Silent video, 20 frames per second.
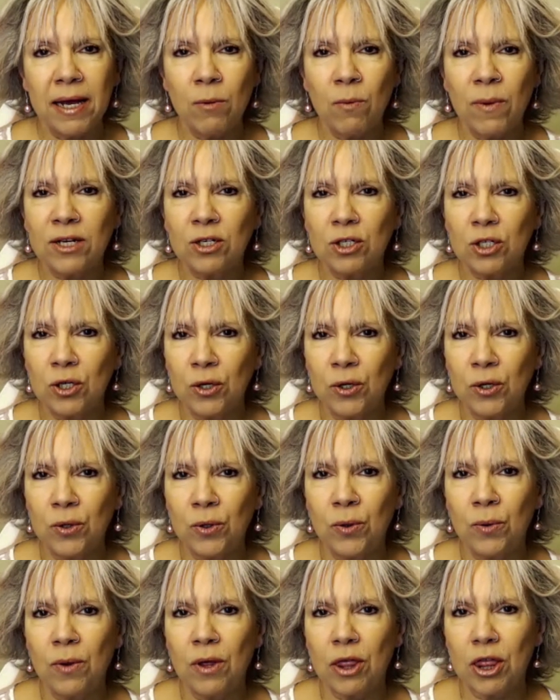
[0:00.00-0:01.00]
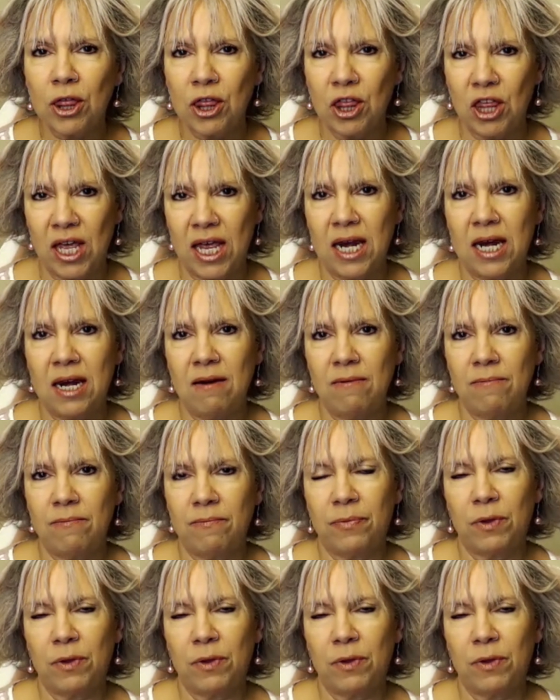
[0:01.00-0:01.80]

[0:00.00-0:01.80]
it went too thin